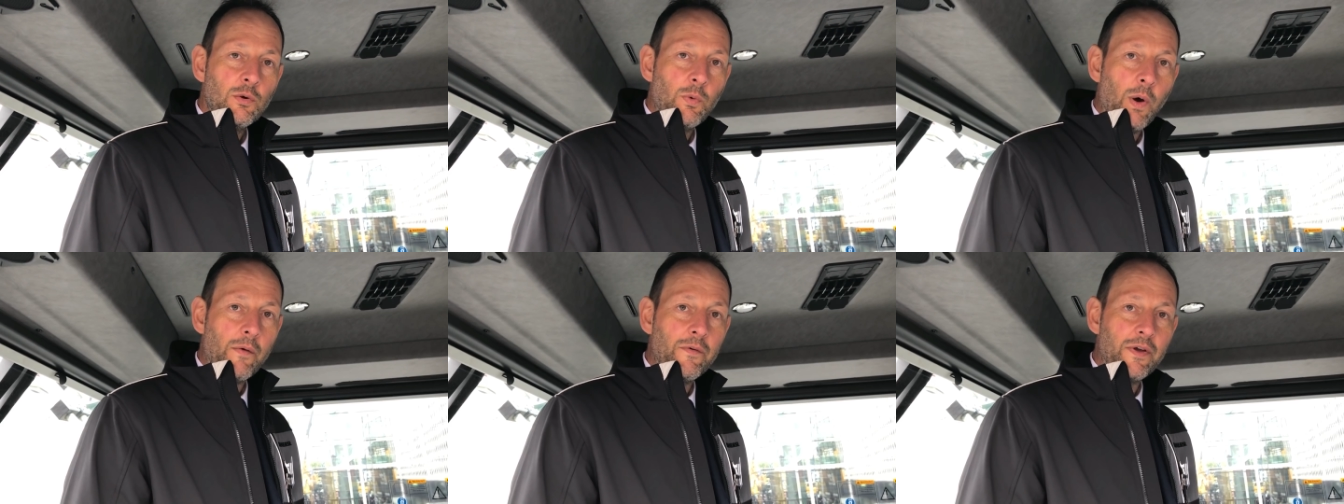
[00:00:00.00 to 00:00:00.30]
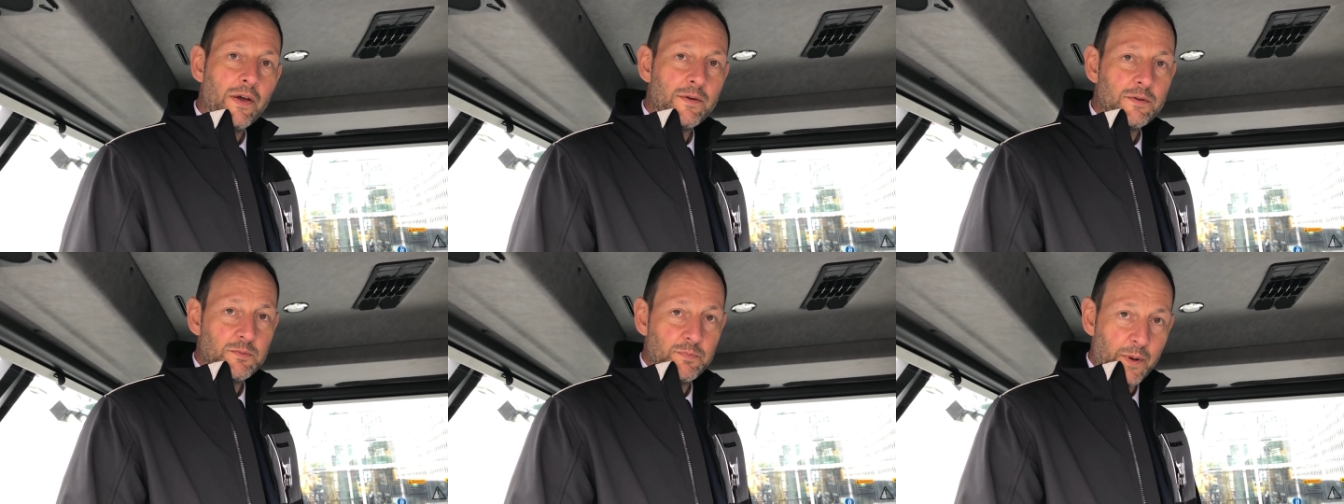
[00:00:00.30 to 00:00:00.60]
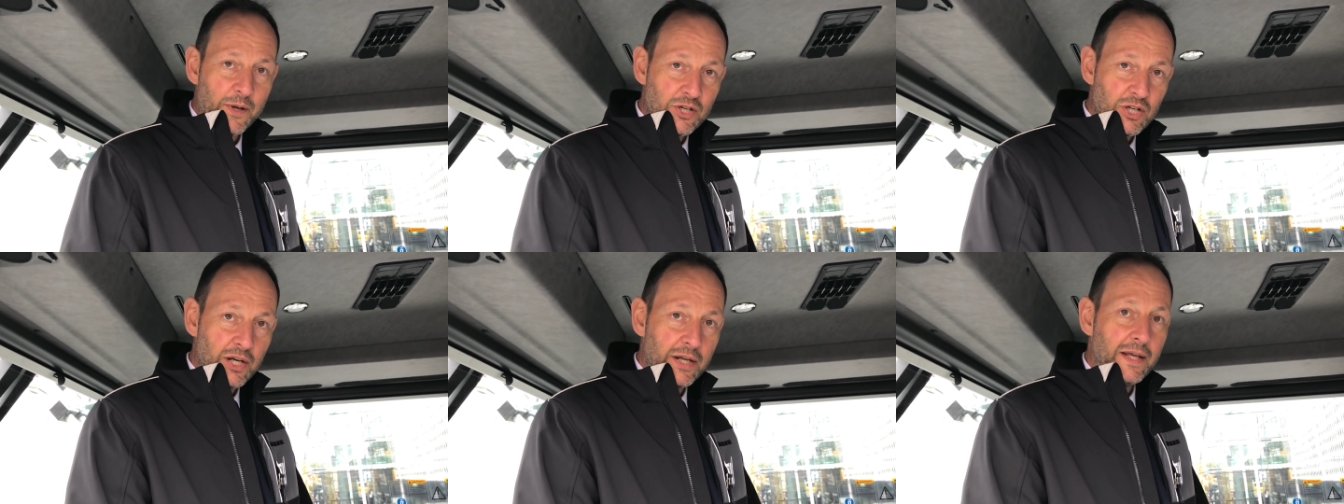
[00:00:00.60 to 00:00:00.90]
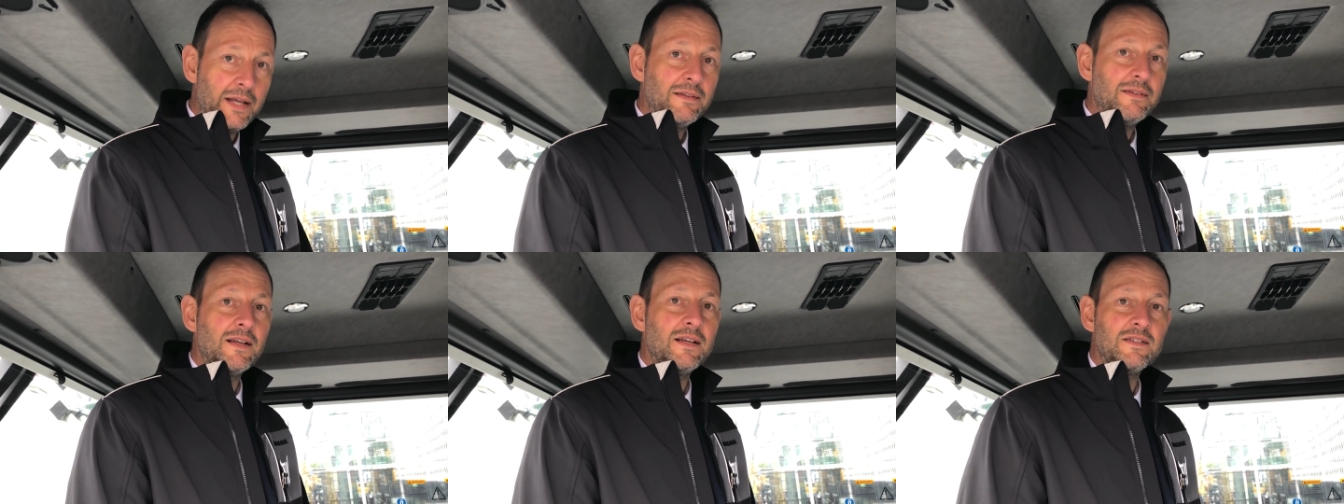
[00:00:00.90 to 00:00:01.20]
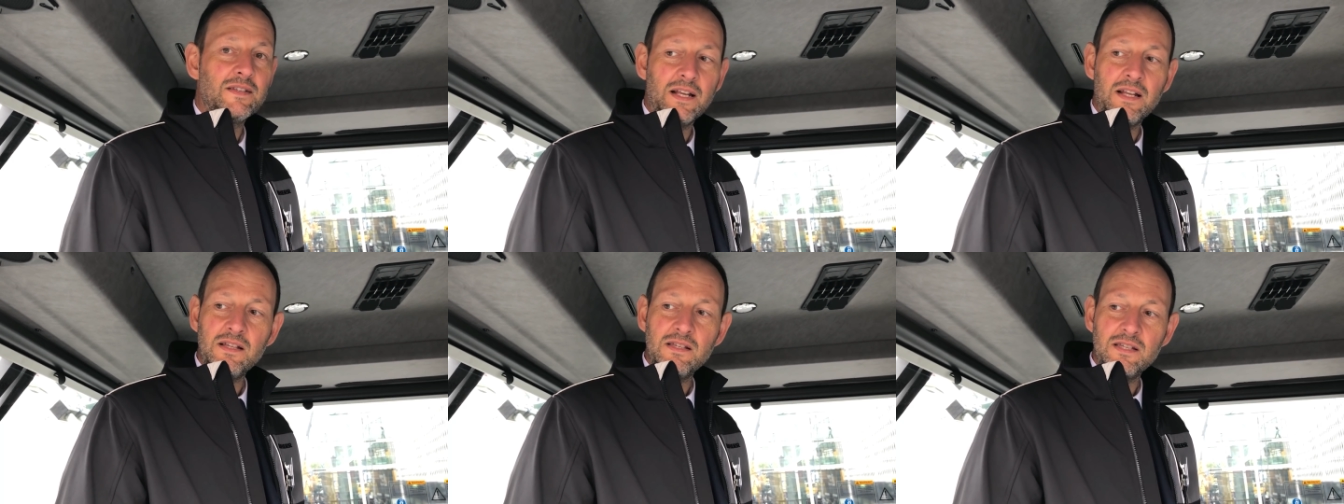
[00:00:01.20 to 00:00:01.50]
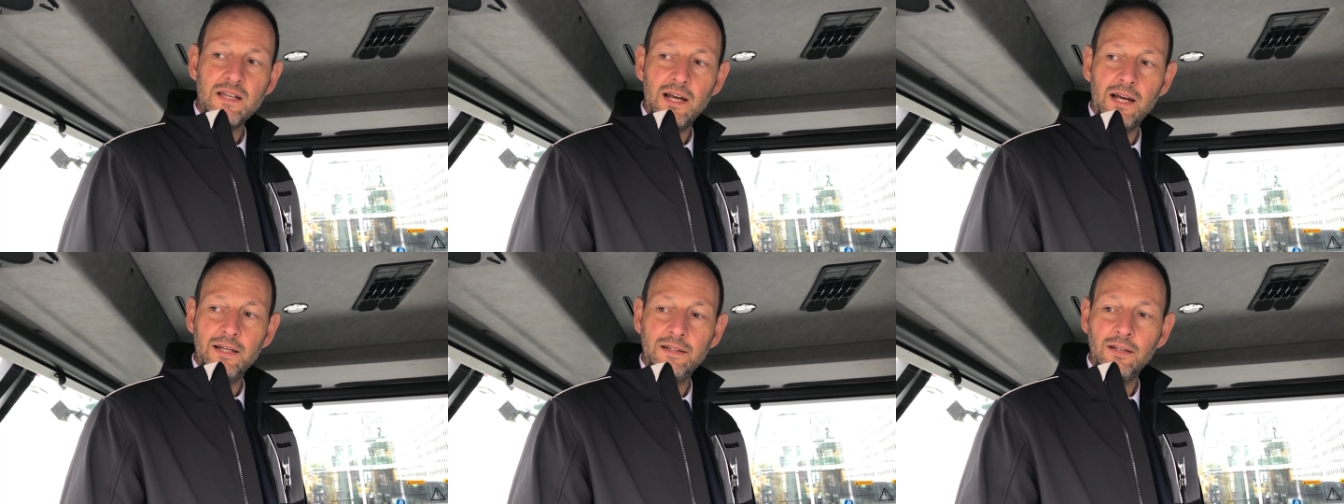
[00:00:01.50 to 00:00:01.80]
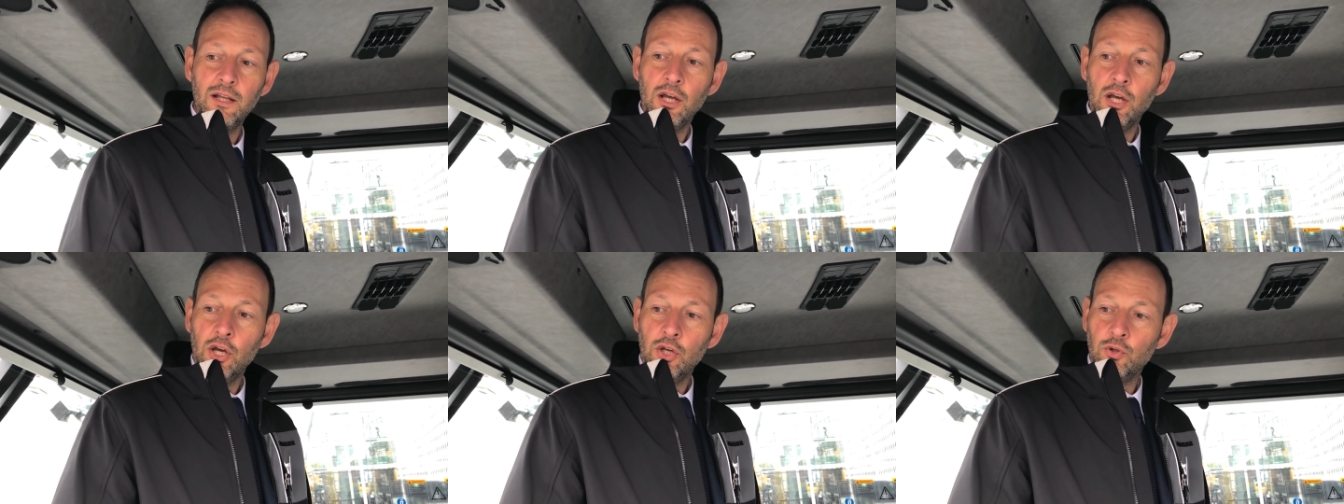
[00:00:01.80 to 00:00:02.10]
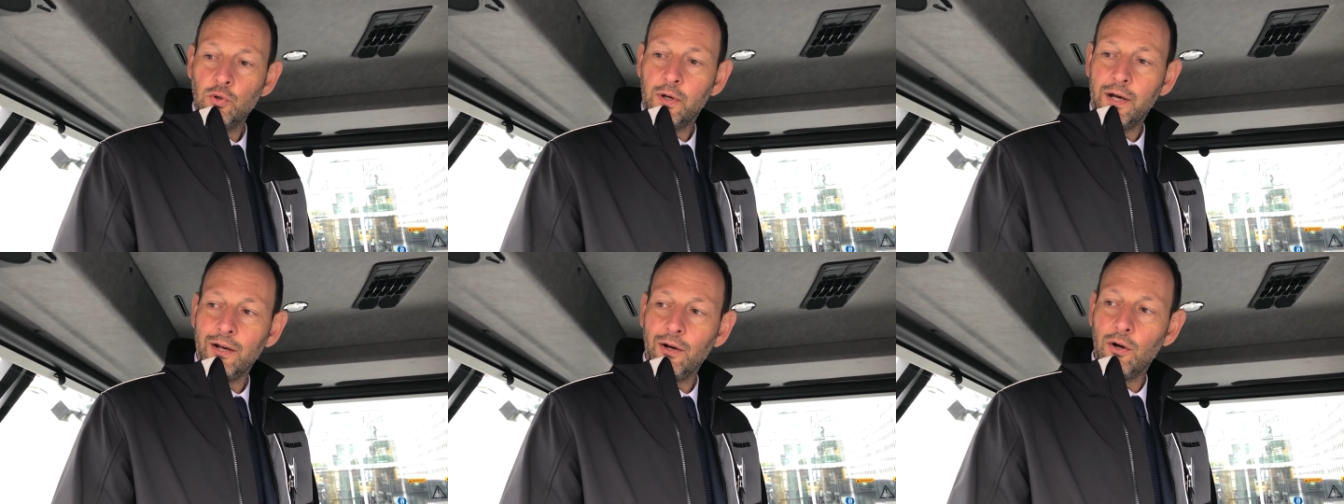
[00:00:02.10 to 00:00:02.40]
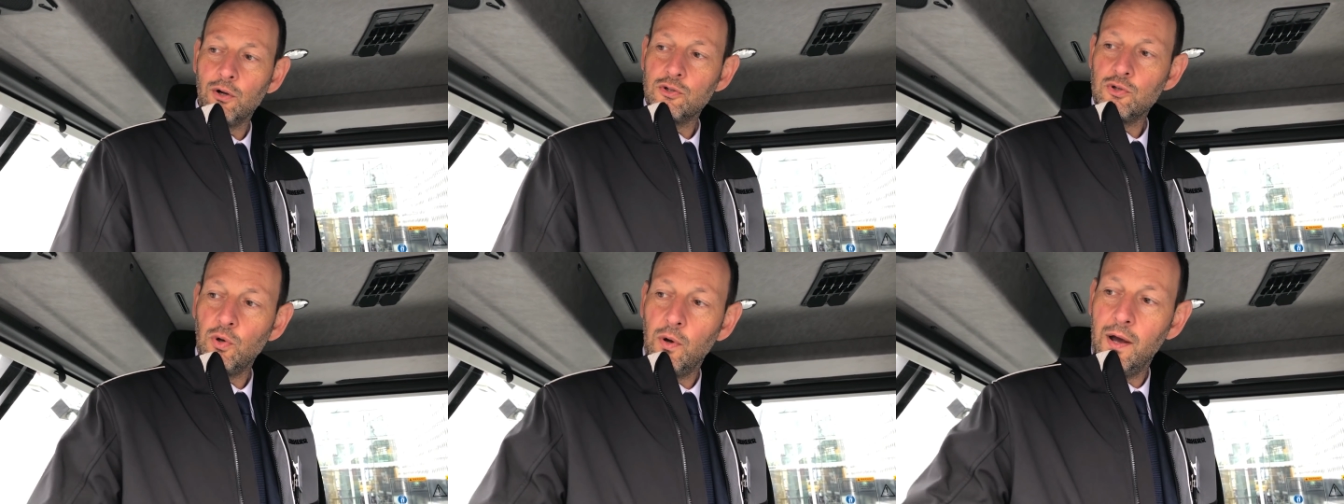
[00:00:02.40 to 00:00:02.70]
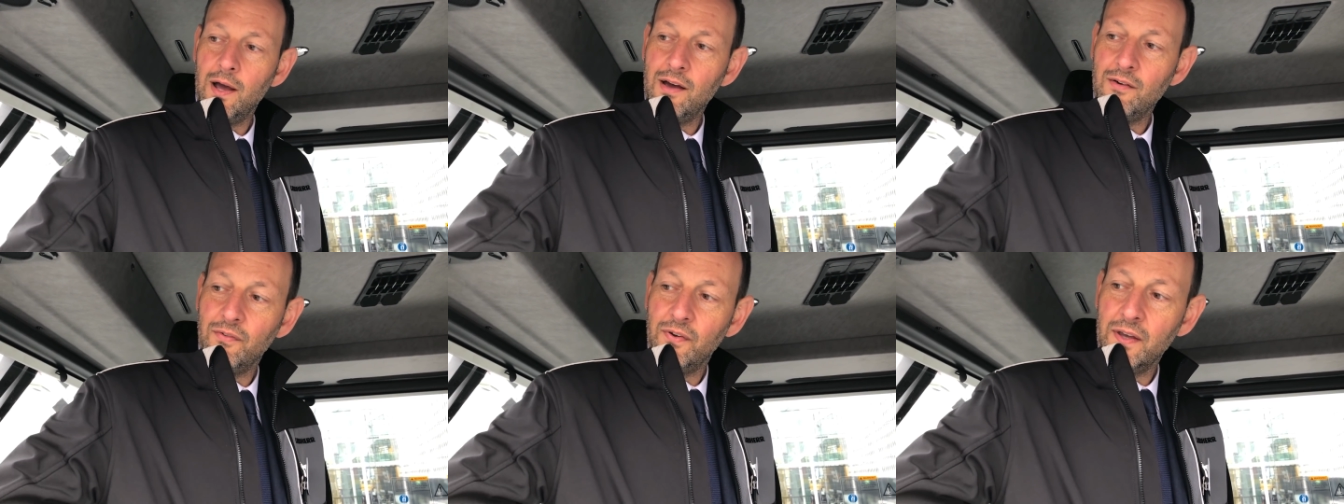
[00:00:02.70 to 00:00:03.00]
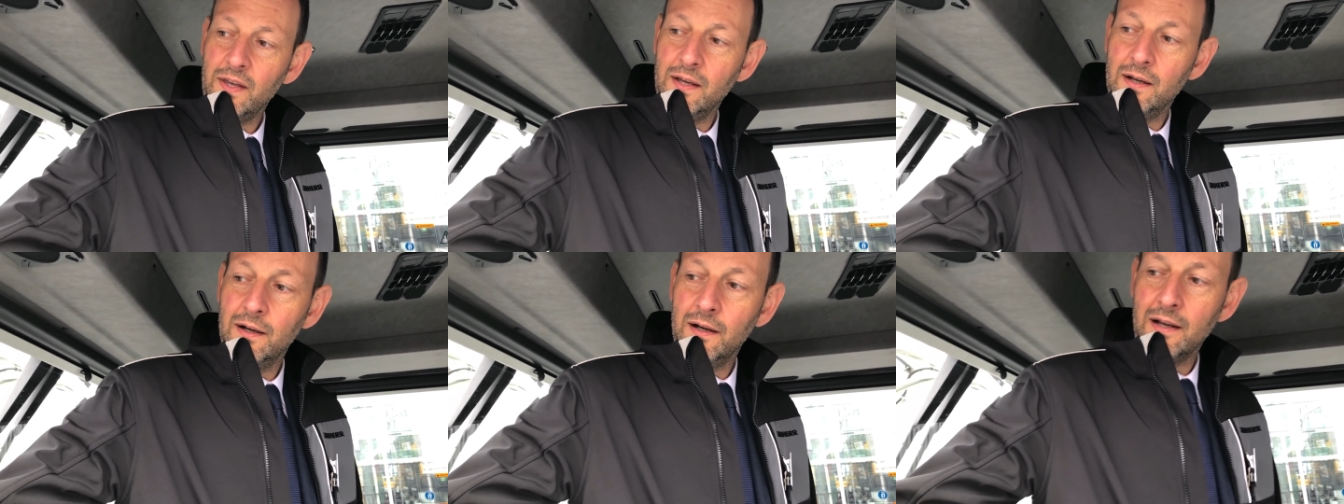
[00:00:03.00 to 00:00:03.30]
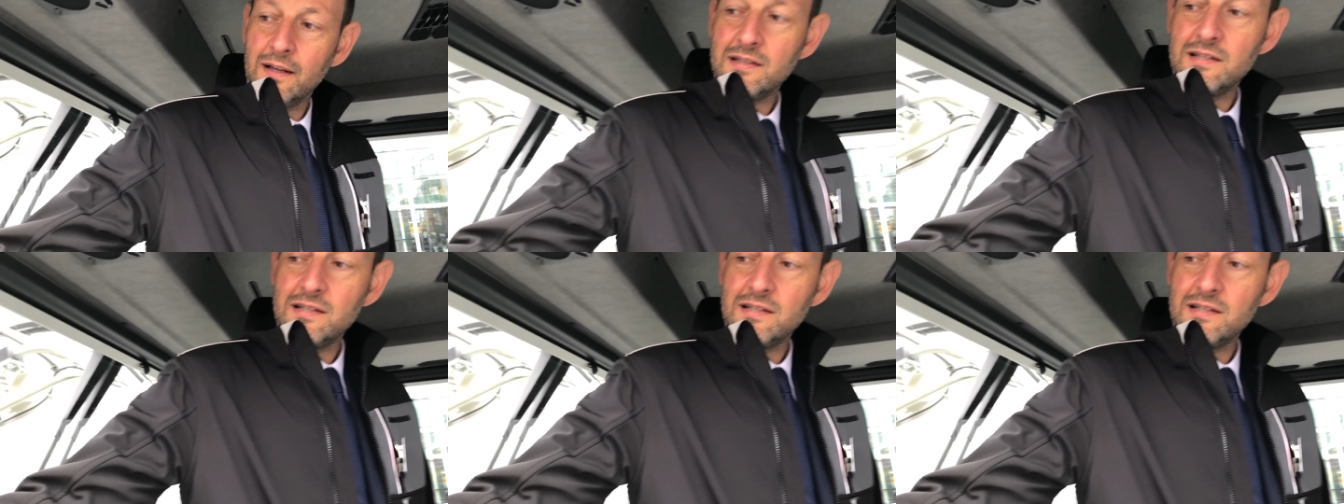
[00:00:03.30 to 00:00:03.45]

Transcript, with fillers: while we have special heatings inside. You can also have here